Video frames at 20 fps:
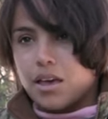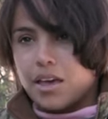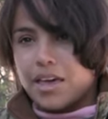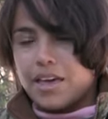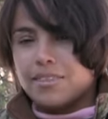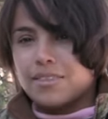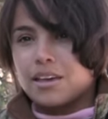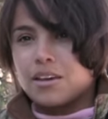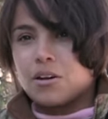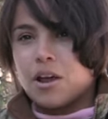
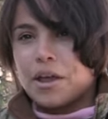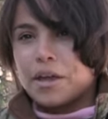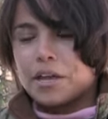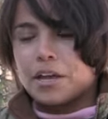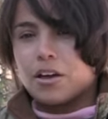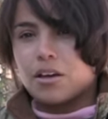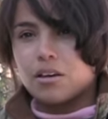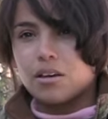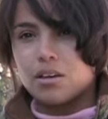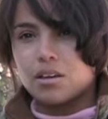then
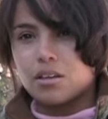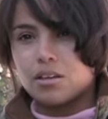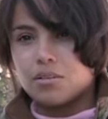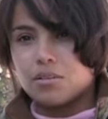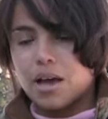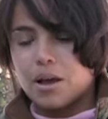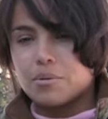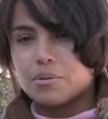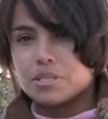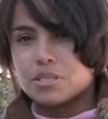
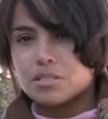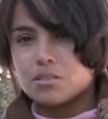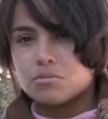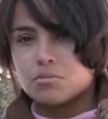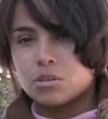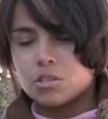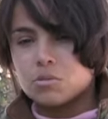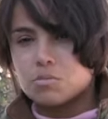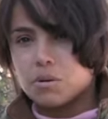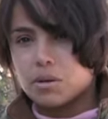
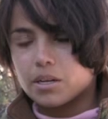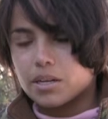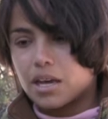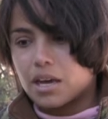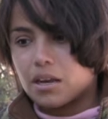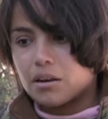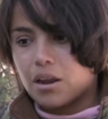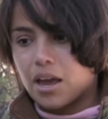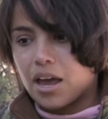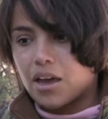once we were
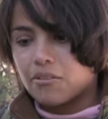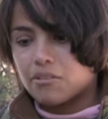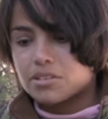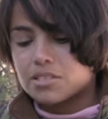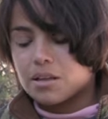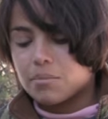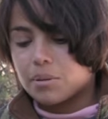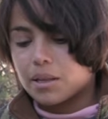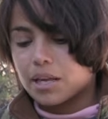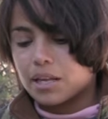done, I was
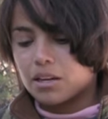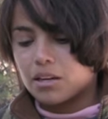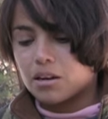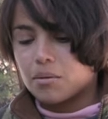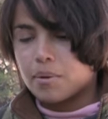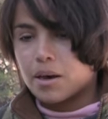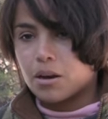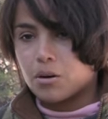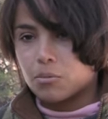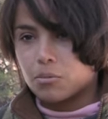complaining
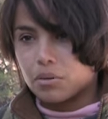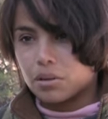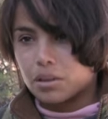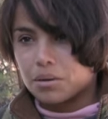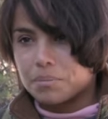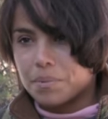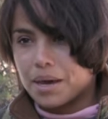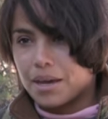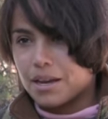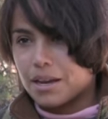about a
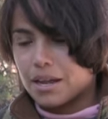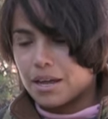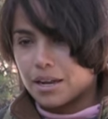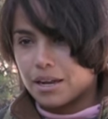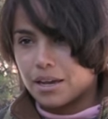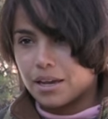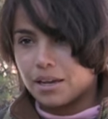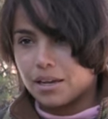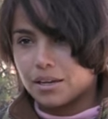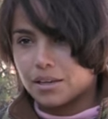really bad
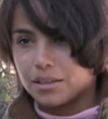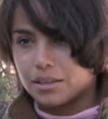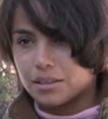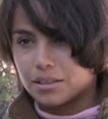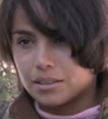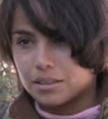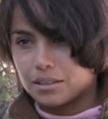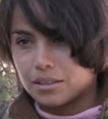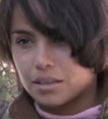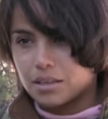headache,
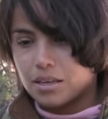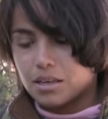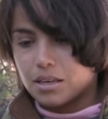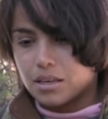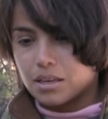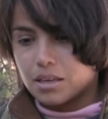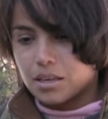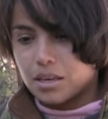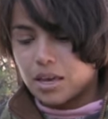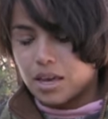
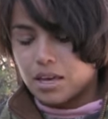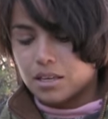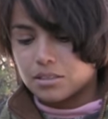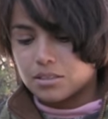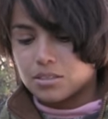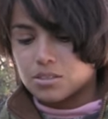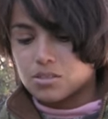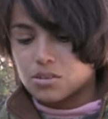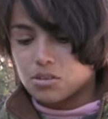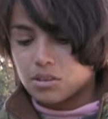
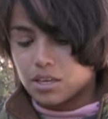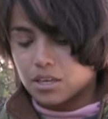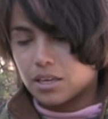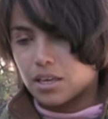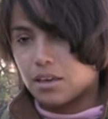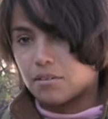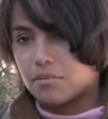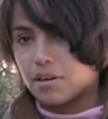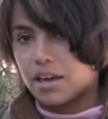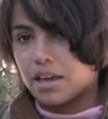and so
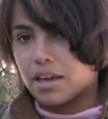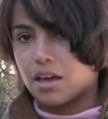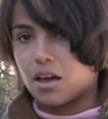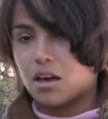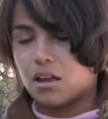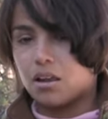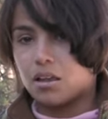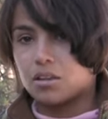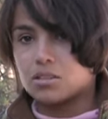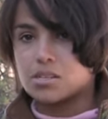I
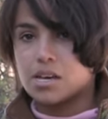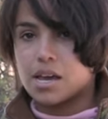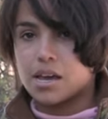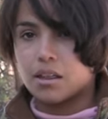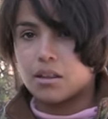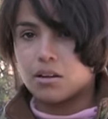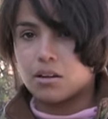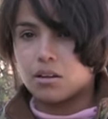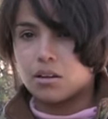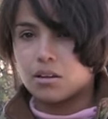got a
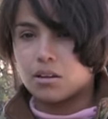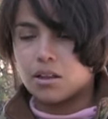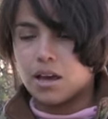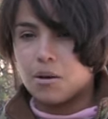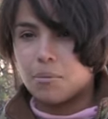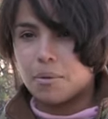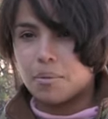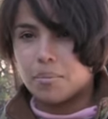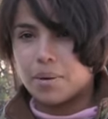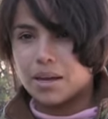Tylenol.
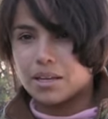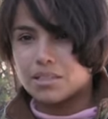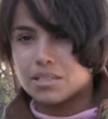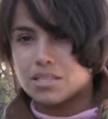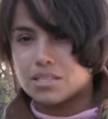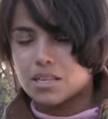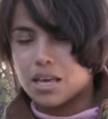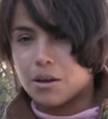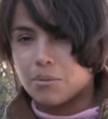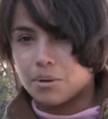
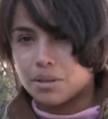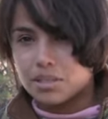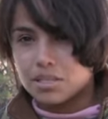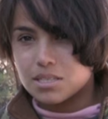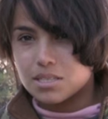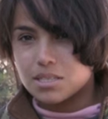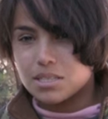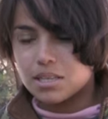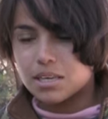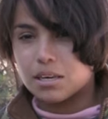I went to
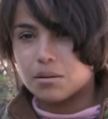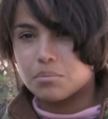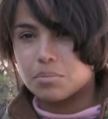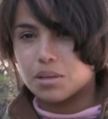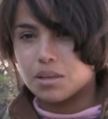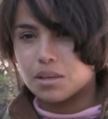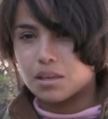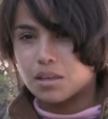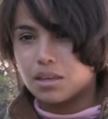sleep,